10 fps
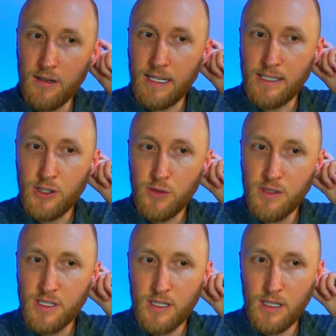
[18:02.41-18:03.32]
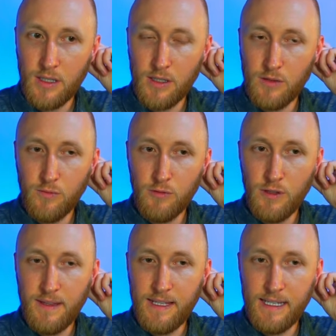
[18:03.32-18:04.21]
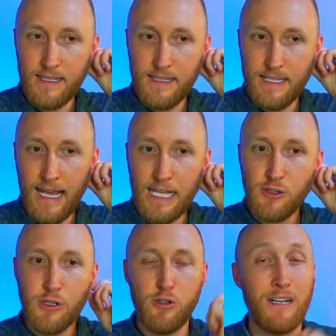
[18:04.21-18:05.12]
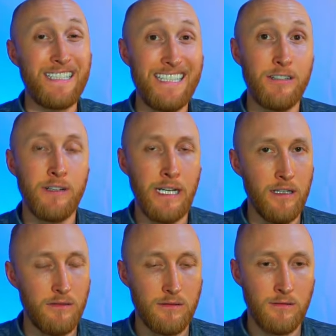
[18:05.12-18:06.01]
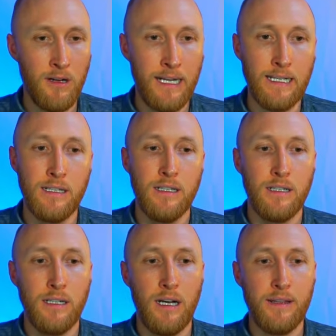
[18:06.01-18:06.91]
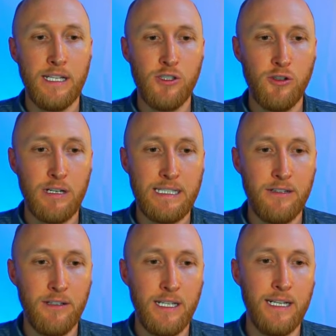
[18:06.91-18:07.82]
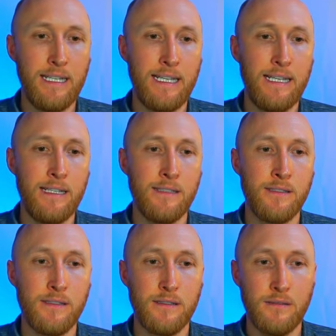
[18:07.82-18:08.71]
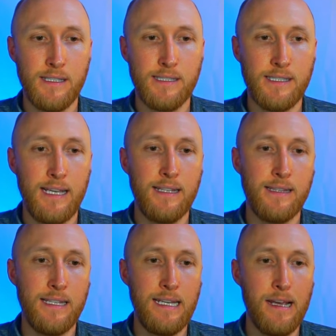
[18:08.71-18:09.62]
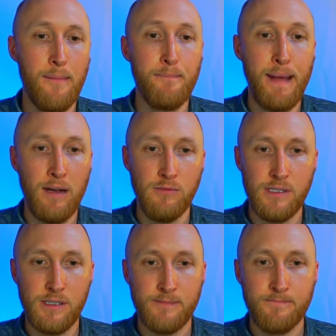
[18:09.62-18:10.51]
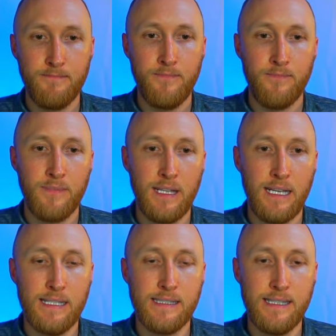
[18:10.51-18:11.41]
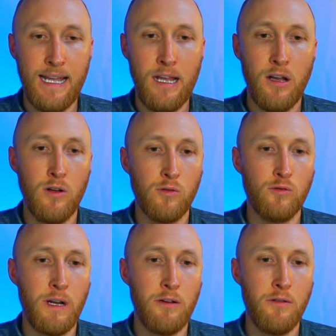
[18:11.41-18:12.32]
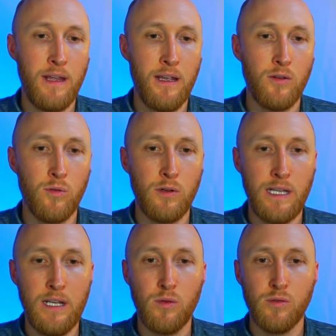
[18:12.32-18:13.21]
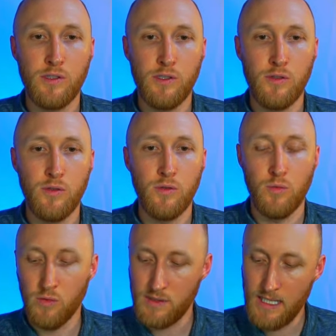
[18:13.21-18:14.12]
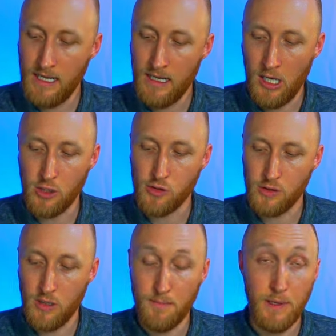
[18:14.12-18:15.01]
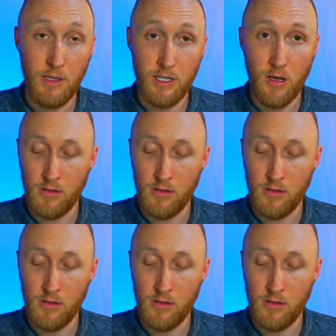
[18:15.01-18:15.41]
is use this really the entry criteria, right? The entry criteria is, let's say that the amount is now greater than or equal to, we'll say $100 million.